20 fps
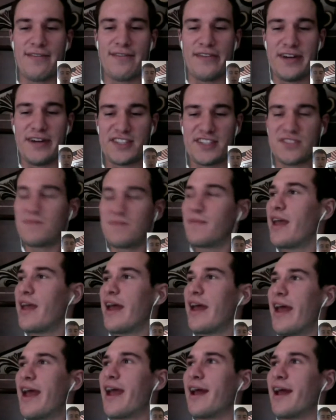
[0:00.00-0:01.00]
us,
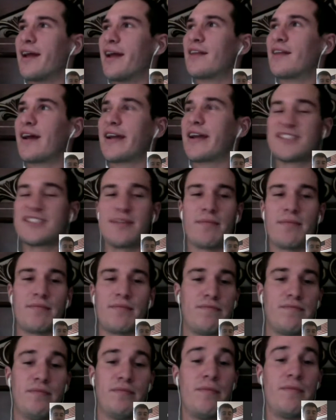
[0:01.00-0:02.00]
and I guess some
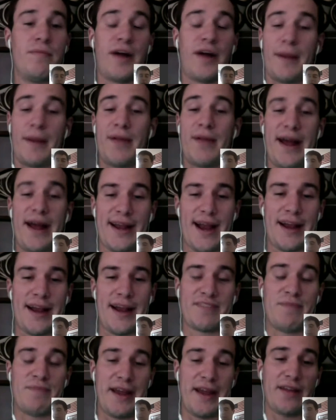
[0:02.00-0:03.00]
like black guy on
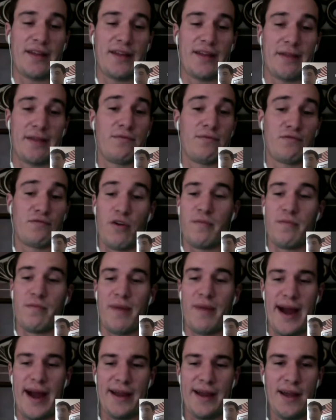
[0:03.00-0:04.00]
his bike like rode
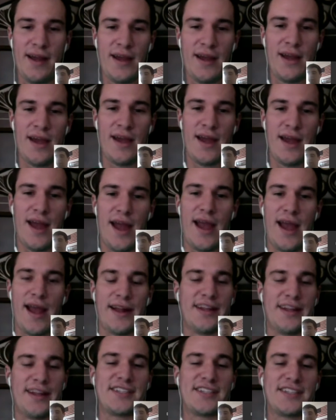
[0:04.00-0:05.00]
by, and
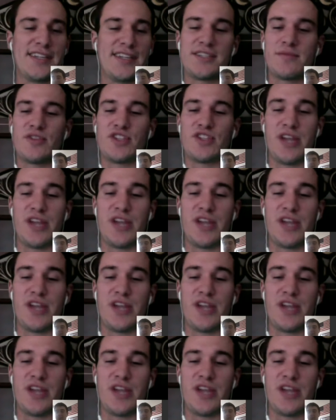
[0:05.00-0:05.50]
he said some shit